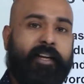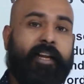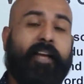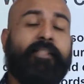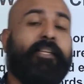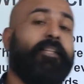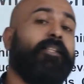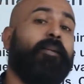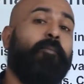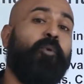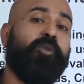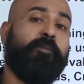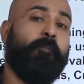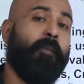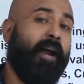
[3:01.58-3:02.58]
takes it to the
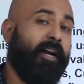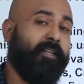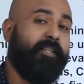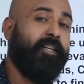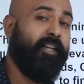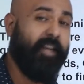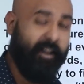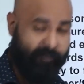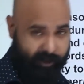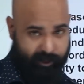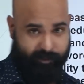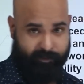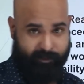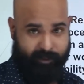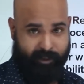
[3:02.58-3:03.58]
most practical level.
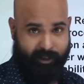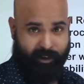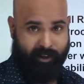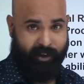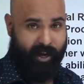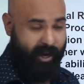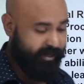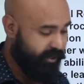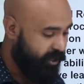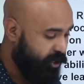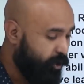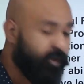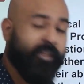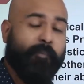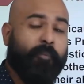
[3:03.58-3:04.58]
As in,
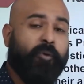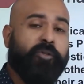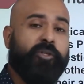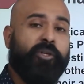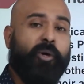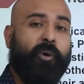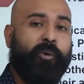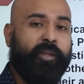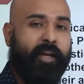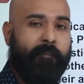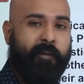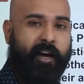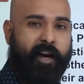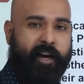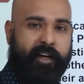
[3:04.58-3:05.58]
you're supposed to know that
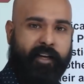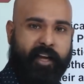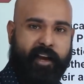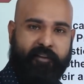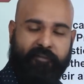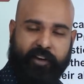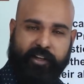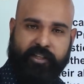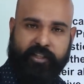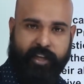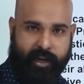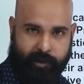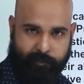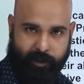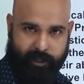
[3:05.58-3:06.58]
behind every
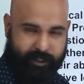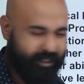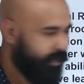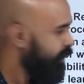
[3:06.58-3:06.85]
statement,